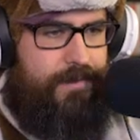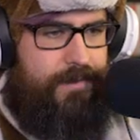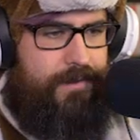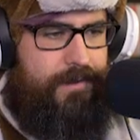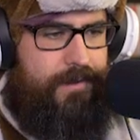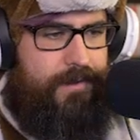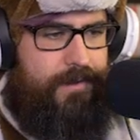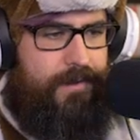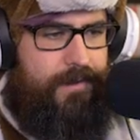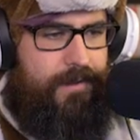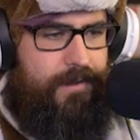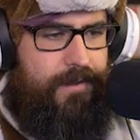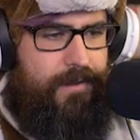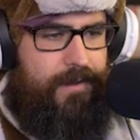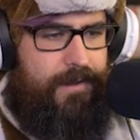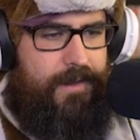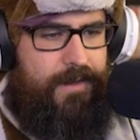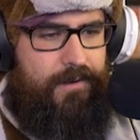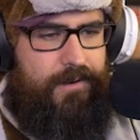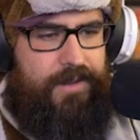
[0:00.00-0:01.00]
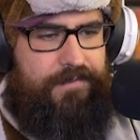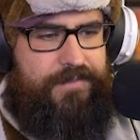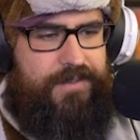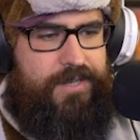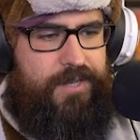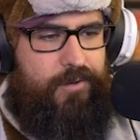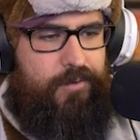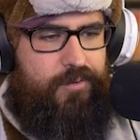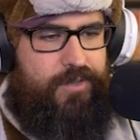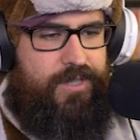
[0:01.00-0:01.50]
What was that? I don't give
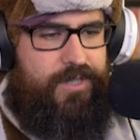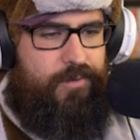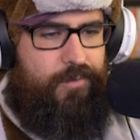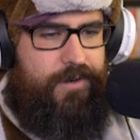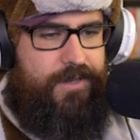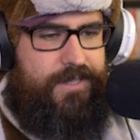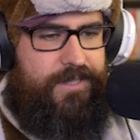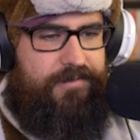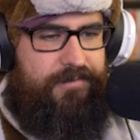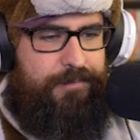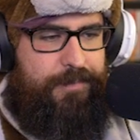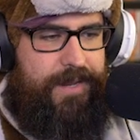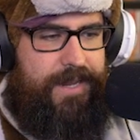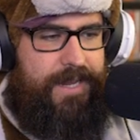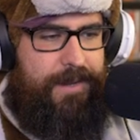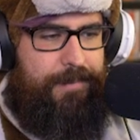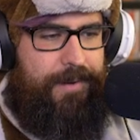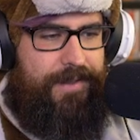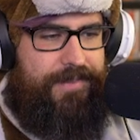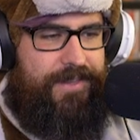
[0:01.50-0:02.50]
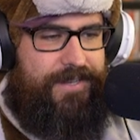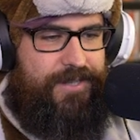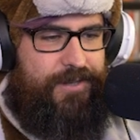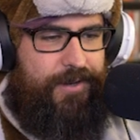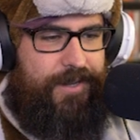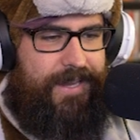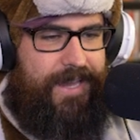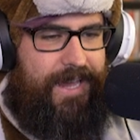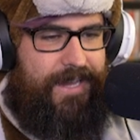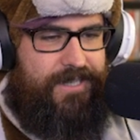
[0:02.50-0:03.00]
two squirts of pee about this
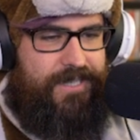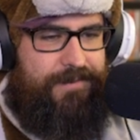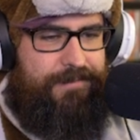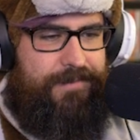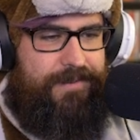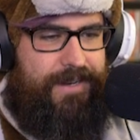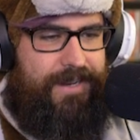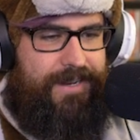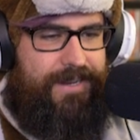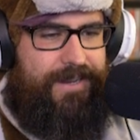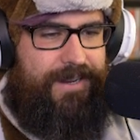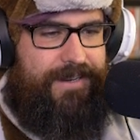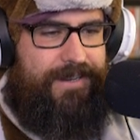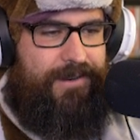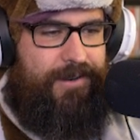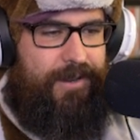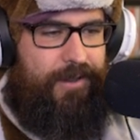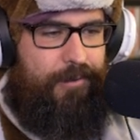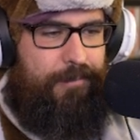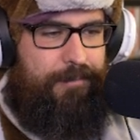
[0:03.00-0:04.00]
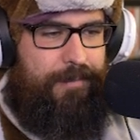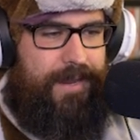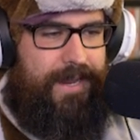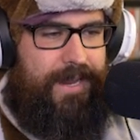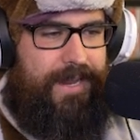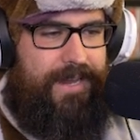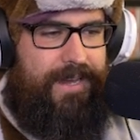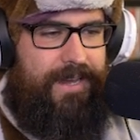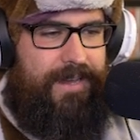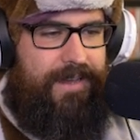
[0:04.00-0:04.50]
student council. I'm not gonna do nothing to
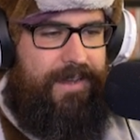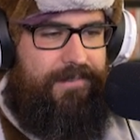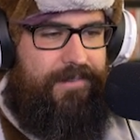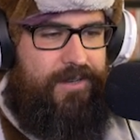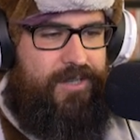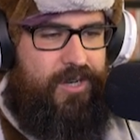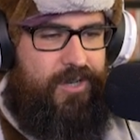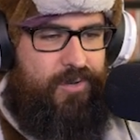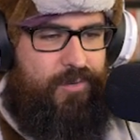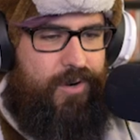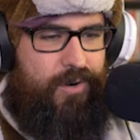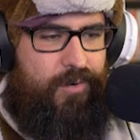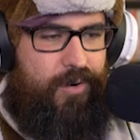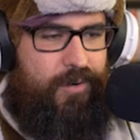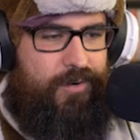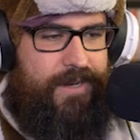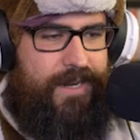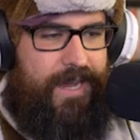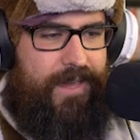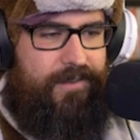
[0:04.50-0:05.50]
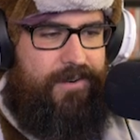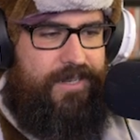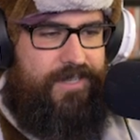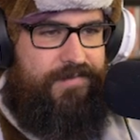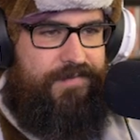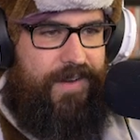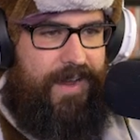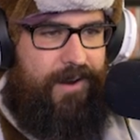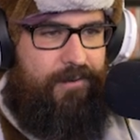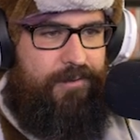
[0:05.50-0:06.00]
me. Those stars want to roll together. That's
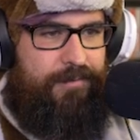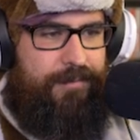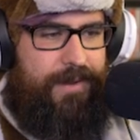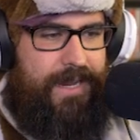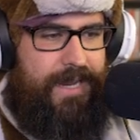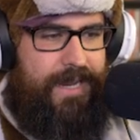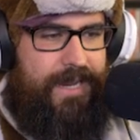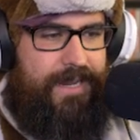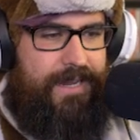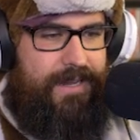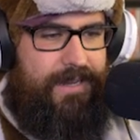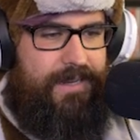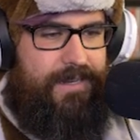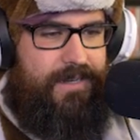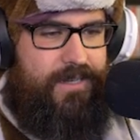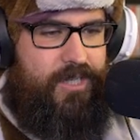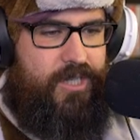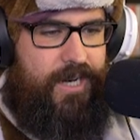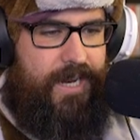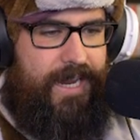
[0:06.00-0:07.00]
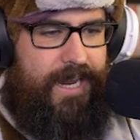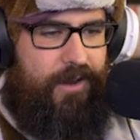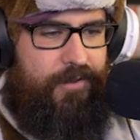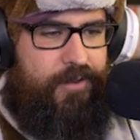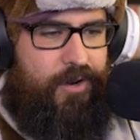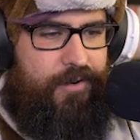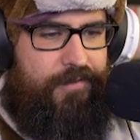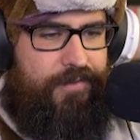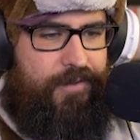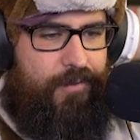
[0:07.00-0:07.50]
fine with me. Should I hang out
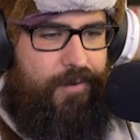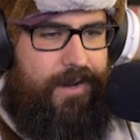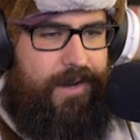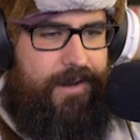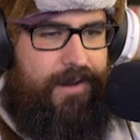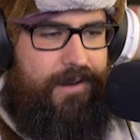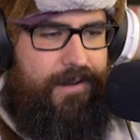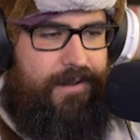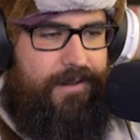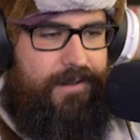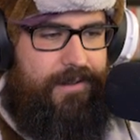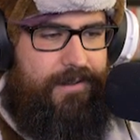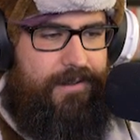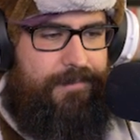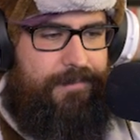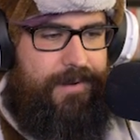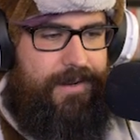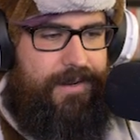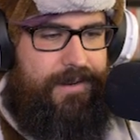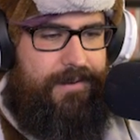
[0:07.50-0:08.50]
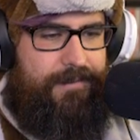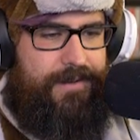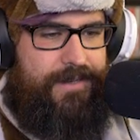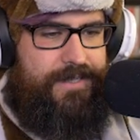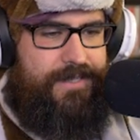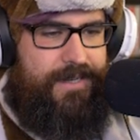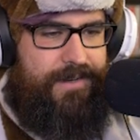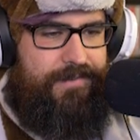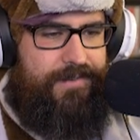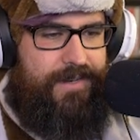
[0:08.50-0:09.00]
there for a while? It might be
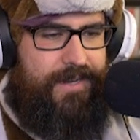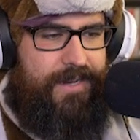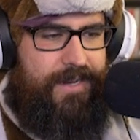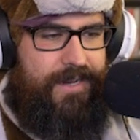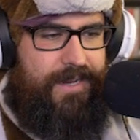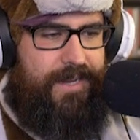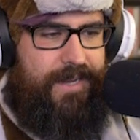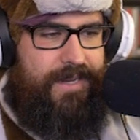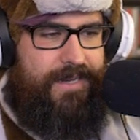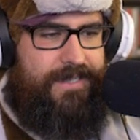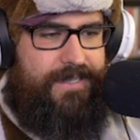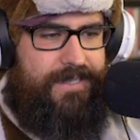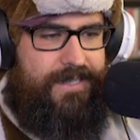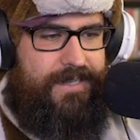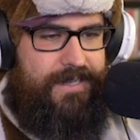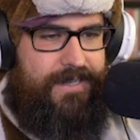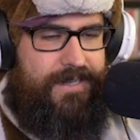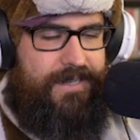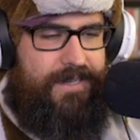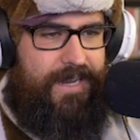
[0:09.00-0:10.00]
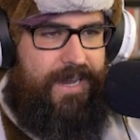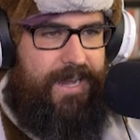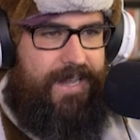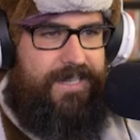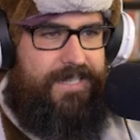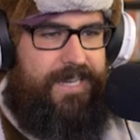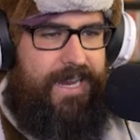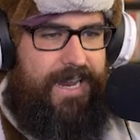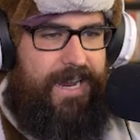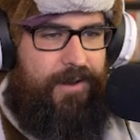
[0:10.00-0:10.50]
safe to ask. Yeah,
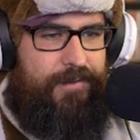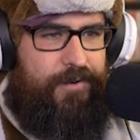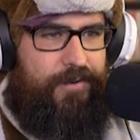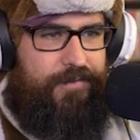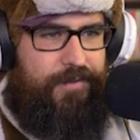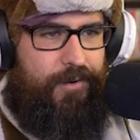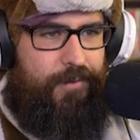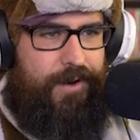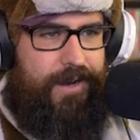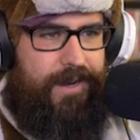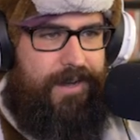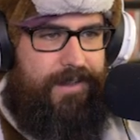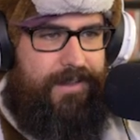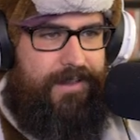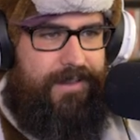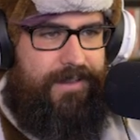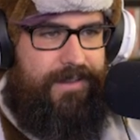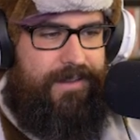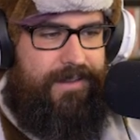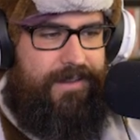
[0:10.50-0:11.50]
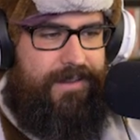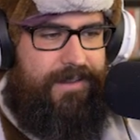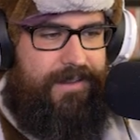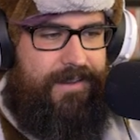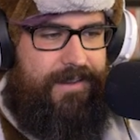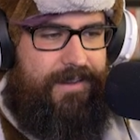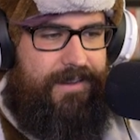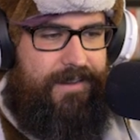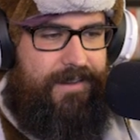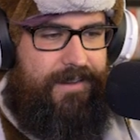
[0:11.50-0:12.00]
let's hang out there for a while.
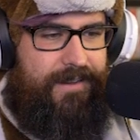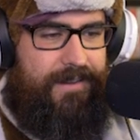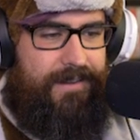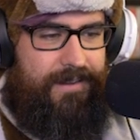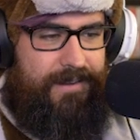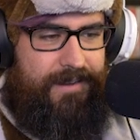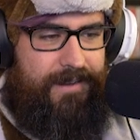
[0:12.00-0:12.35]
What was that?